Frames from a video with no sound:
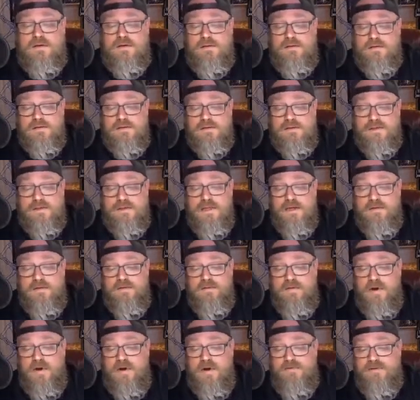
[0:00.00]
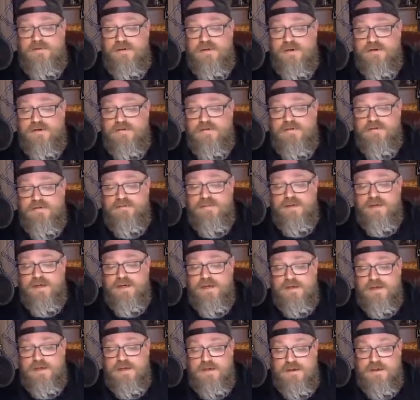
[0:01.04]
What's in there? We've got everything from
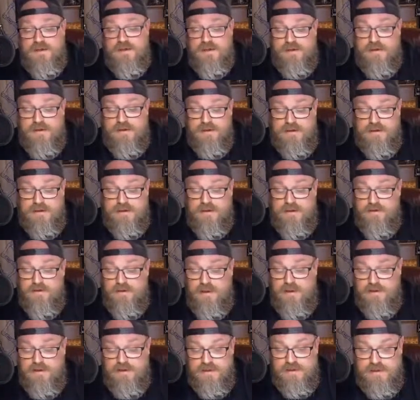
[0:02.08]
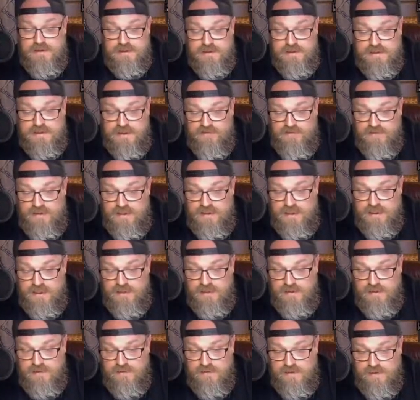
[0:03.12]

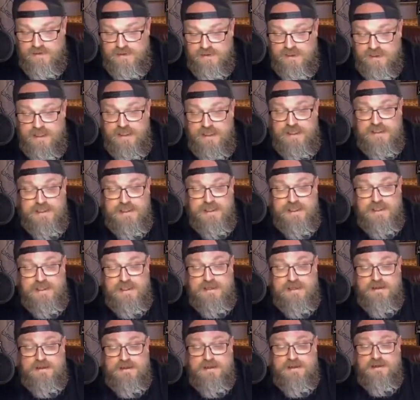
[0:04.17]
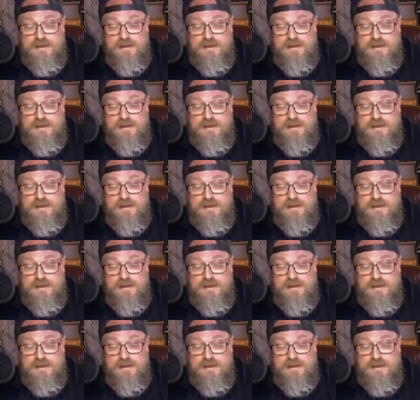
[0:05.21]
2017, 2018,